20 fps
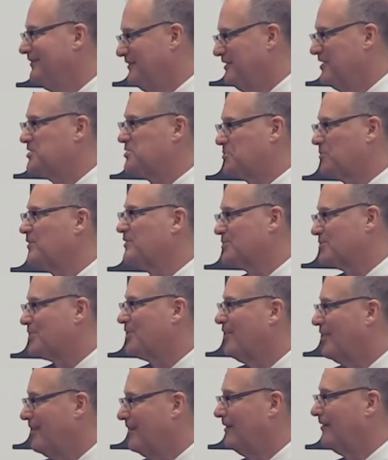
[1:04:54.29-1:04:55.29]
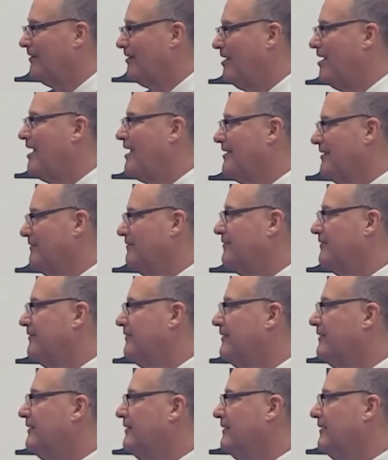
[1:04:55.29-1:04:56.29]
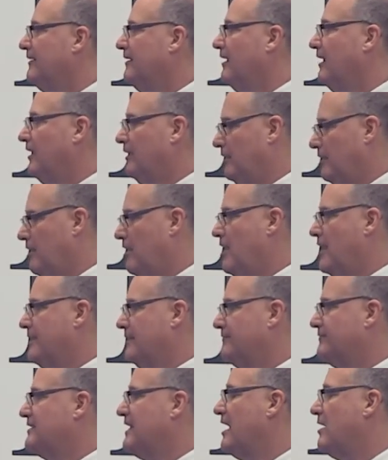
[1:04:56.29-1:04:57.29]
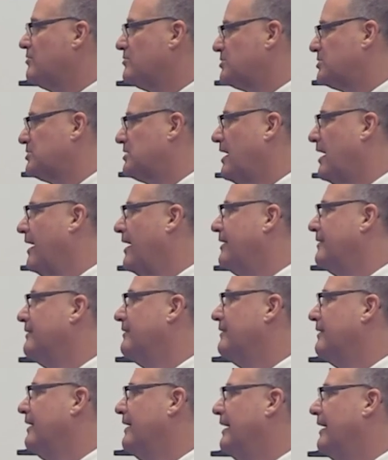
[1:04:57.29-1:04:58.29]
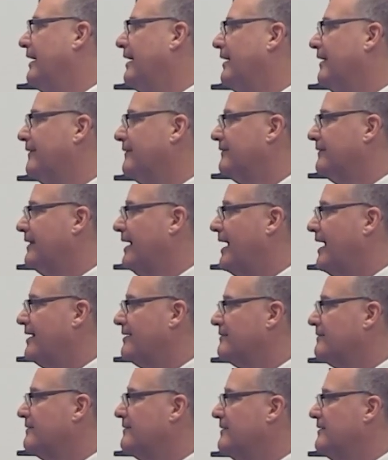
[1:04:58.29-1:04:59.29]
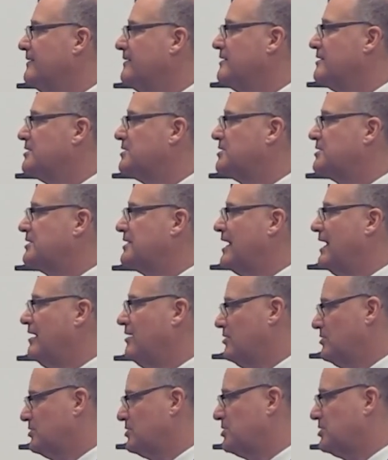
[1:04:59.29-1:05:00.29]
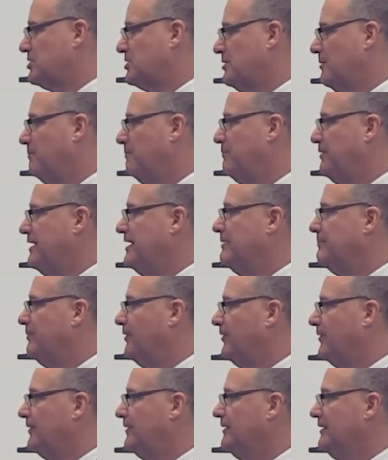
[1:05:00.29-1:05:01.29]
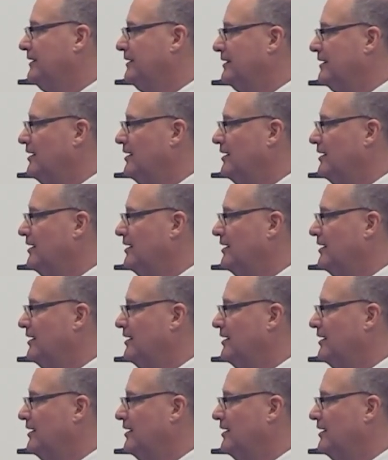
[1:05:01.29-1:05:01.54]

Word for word: this one's got a lot of a lot of downside, and that scares some people.